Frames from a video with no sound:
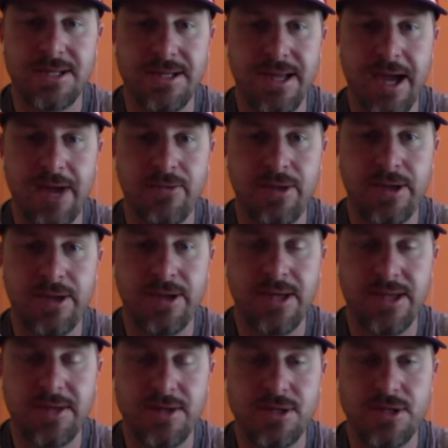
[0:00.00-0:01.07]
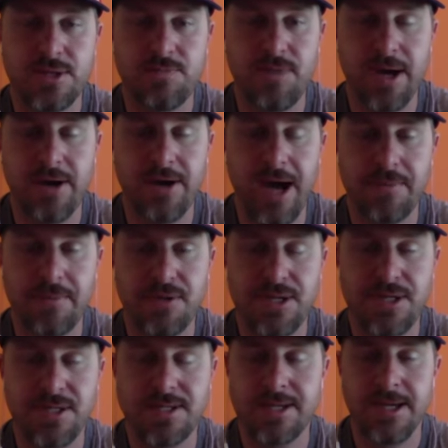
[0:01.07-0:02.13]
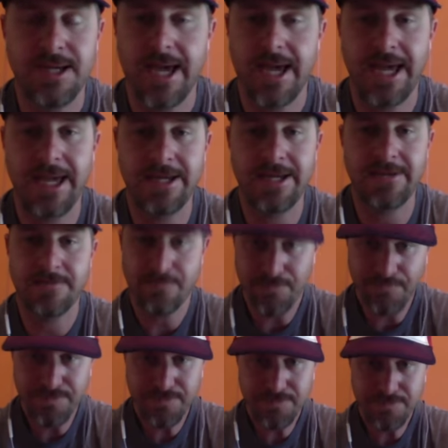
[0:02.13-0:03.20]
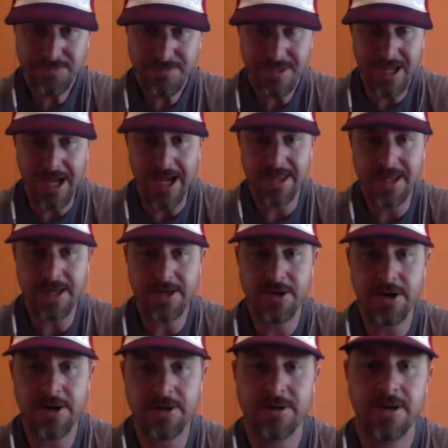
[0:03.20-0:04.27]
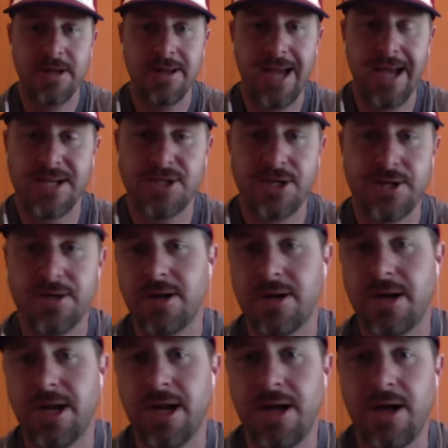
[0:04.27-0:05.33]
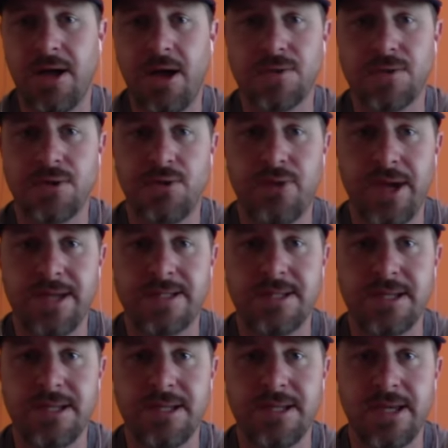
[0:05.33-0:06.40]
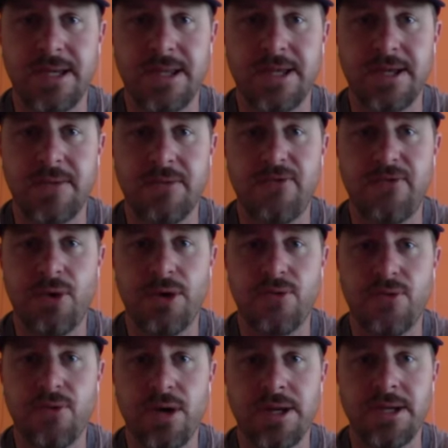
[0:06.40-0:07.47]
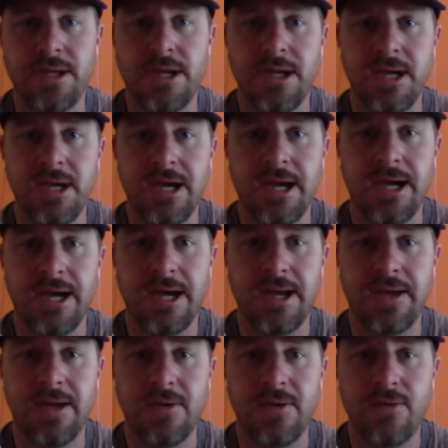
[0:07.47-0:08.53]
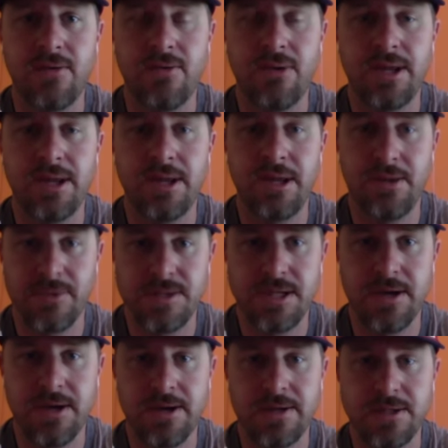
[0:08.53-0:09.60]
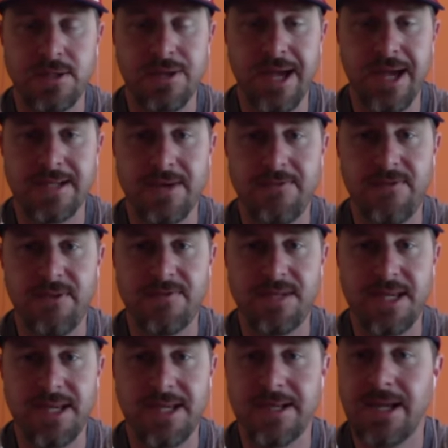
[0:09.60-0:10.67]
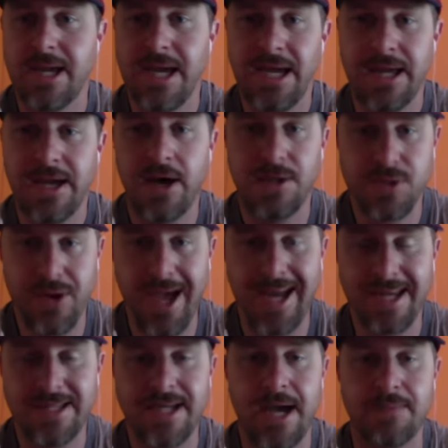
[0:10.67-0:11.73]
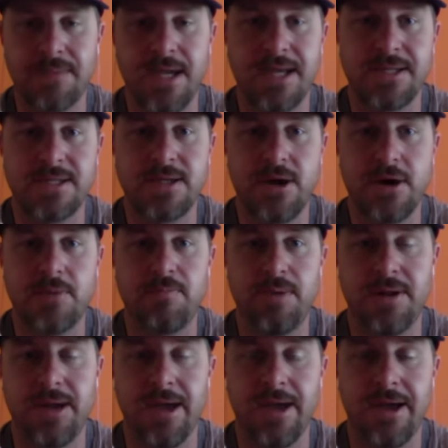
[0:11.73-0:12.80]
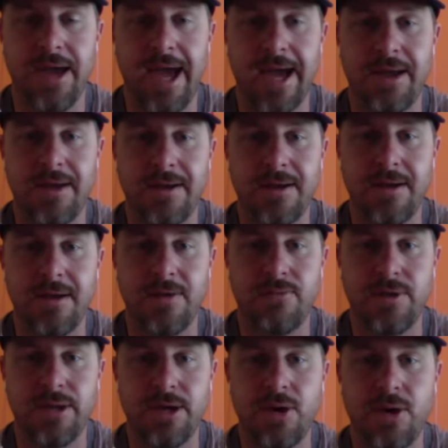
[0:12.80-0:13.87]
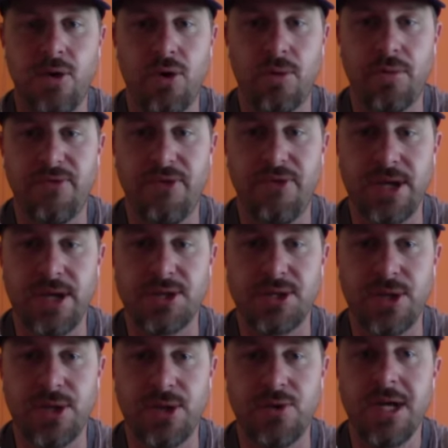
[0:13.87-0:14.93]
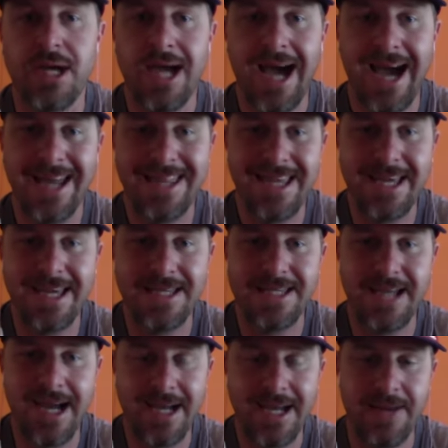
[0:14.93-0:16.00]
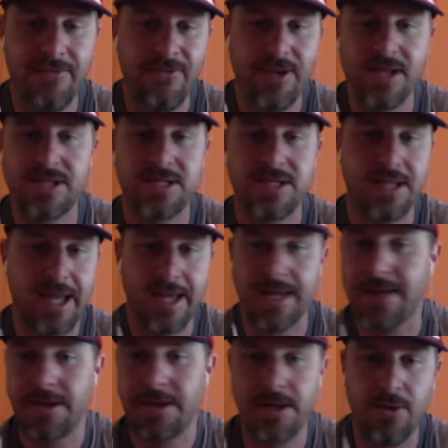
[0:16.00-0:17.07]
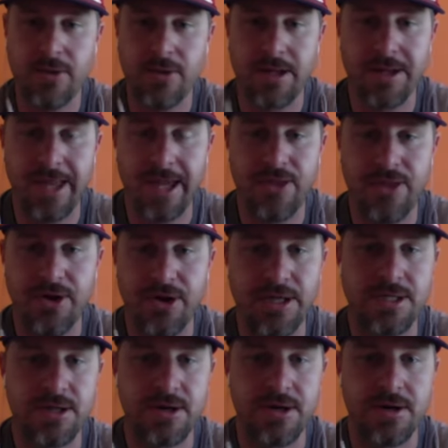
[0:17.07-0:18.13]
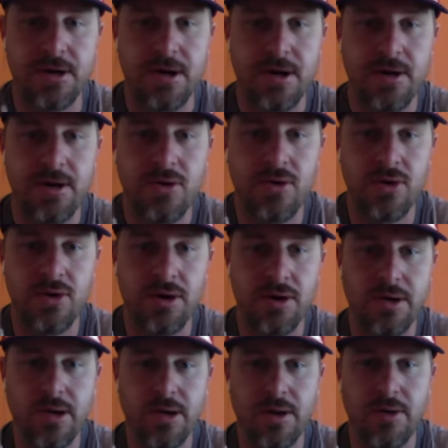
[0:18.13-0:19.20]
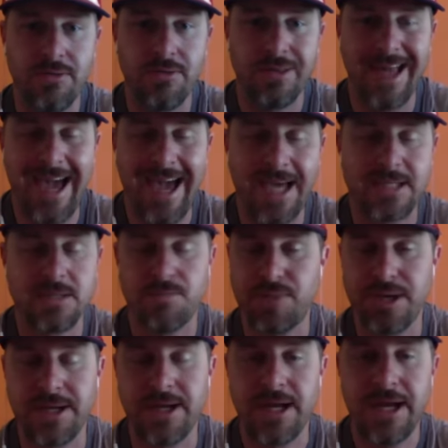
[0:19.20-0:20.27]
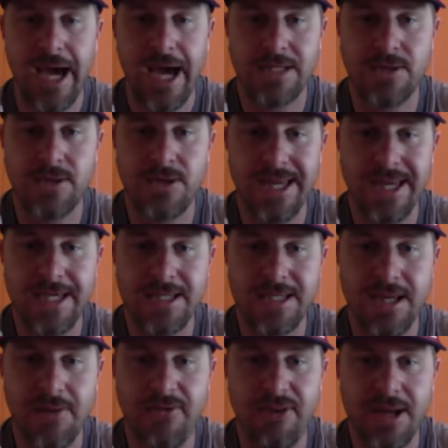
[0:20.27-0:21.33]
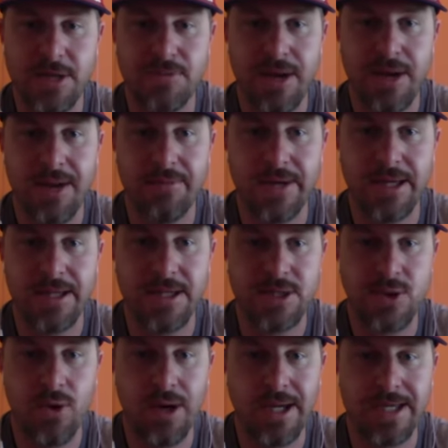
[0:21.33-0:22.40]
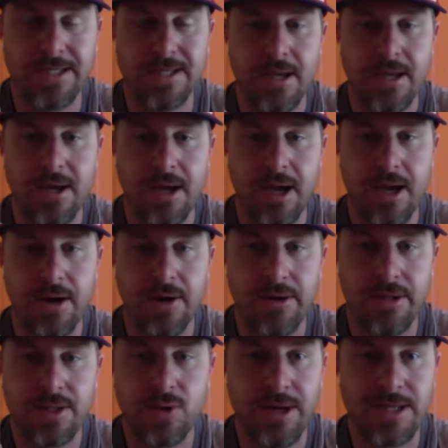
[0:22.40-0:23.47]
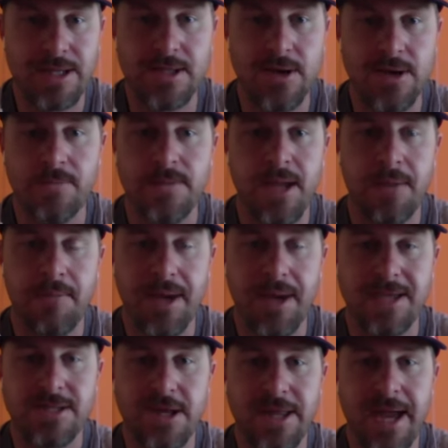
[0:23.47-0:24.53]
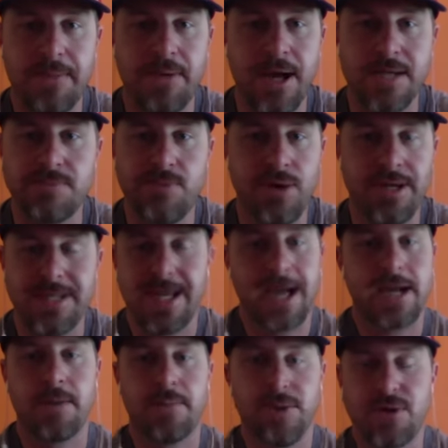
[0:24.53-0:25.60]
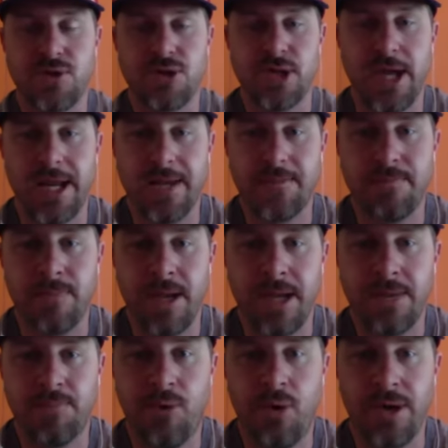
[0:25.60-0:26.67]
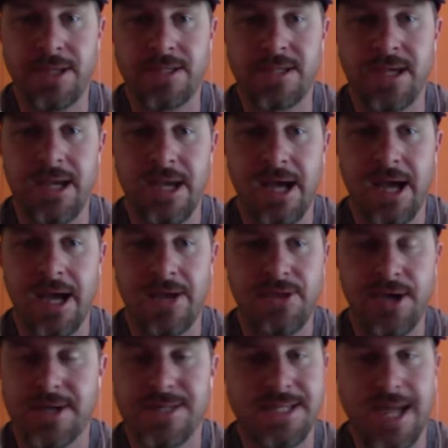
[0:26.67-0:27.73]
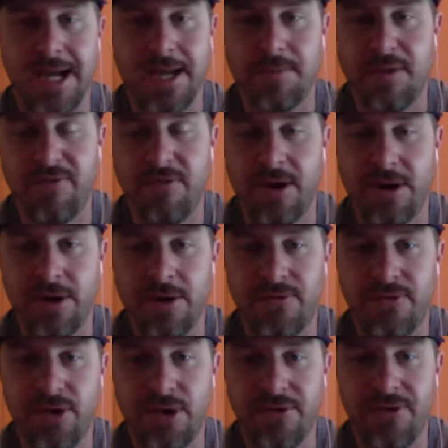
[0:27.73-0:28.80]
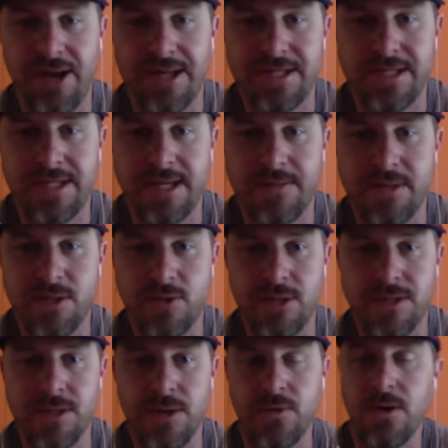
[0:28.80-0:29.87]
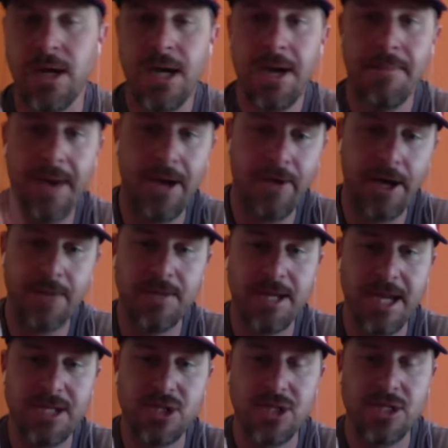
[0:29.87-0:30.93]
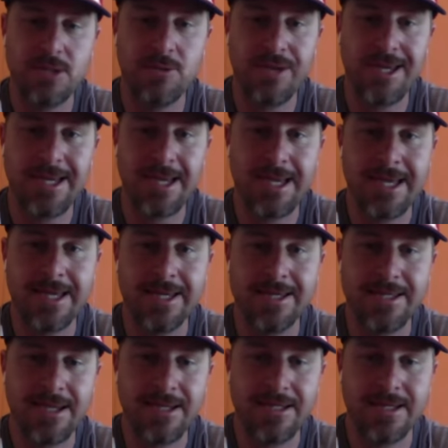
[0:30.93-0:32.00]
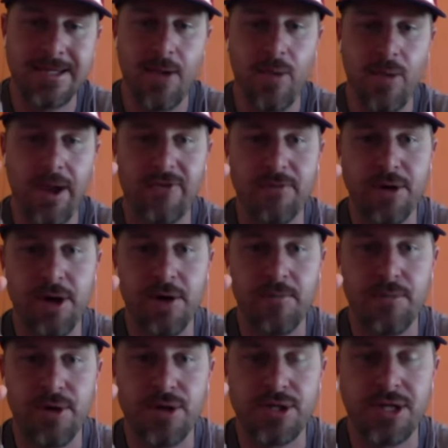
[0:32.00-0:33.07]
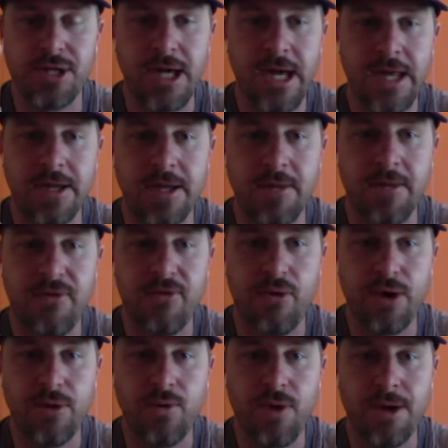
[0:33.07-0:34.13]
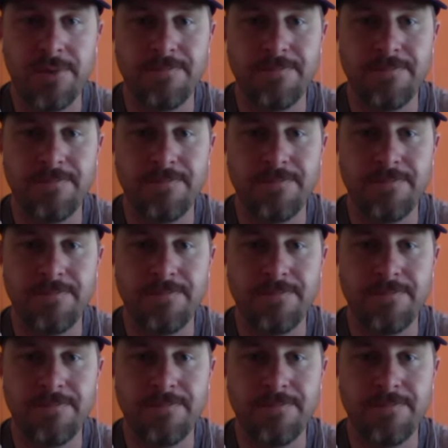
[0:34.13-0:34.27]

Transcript: really think there's just better options. And I think Kurt last year also raced in the number 41 when he was here in 2015. He also had a top 10 start, but had a really horrible finish. So I think he's not going to finish in the late 30s or last, but I do think he's going to finish probably in the 20s, early 20s. So based on that price point, not going to produce you any points, thus not going to be very good for your fantasy team this week. So my recommendation this week is stay away from Kurt Busch in the number 41.